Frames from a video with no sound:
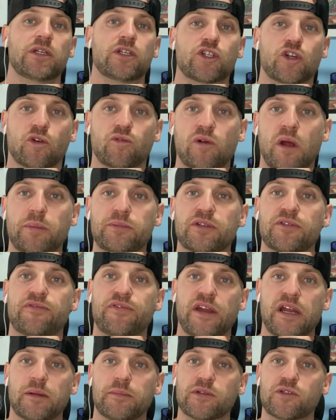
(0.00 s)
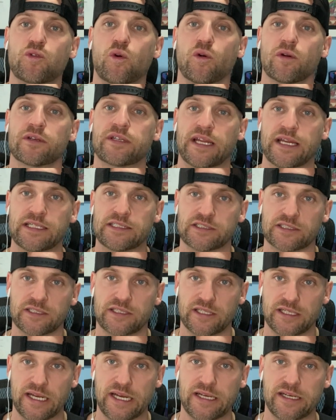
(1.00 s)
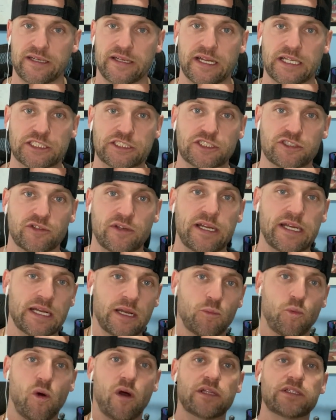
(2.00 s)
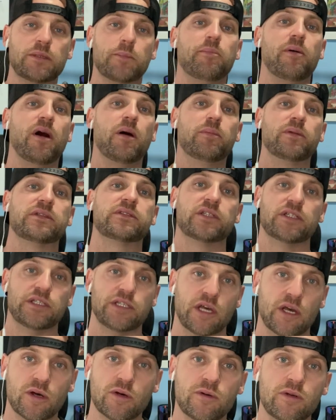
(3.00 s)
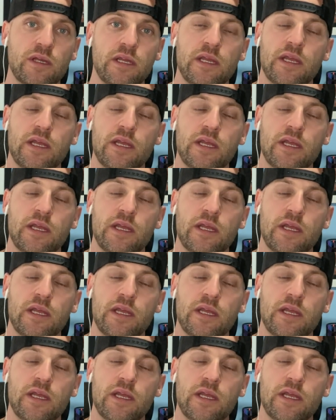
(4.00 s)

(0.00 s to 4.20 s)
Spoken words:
corrupted family court case in Canadian history, and I want the public to know,